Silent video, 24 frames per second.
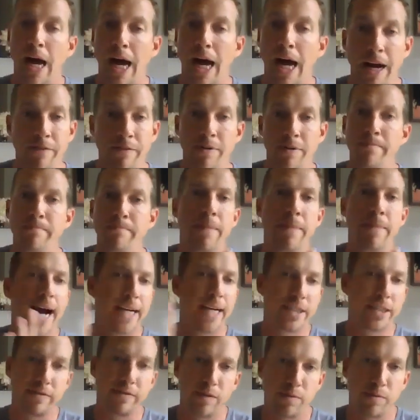I have a
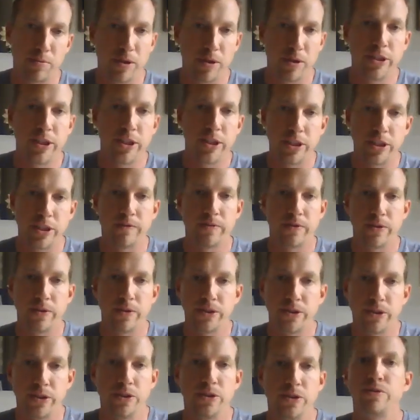massive appreciation for
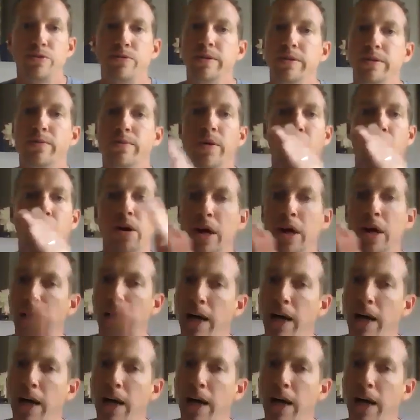this industry where